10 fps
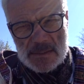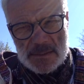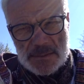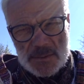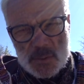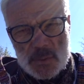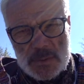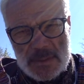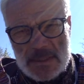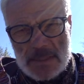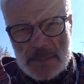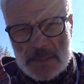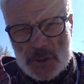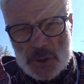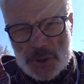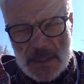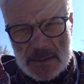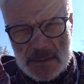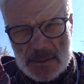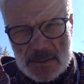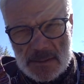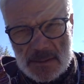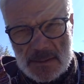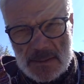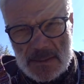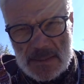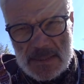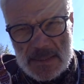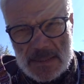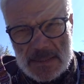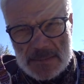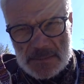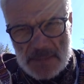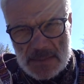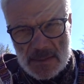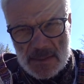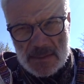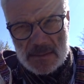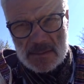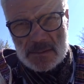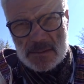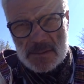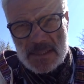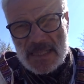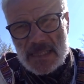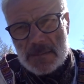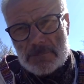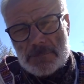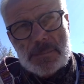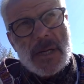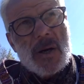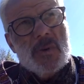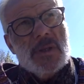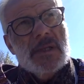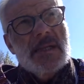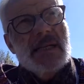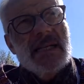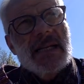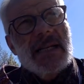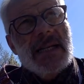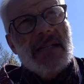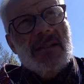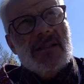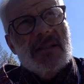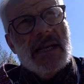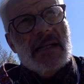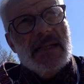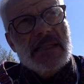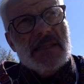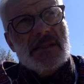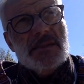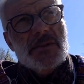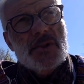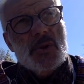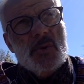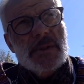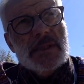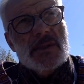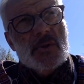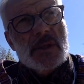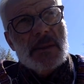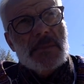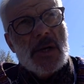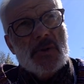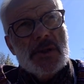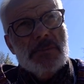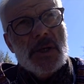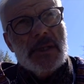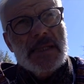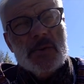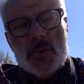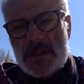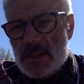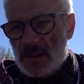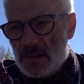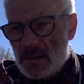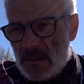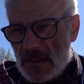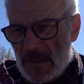through Siemensstadt. This is the hidden power, hidden at least to the tourists who come now to Berlin, who see the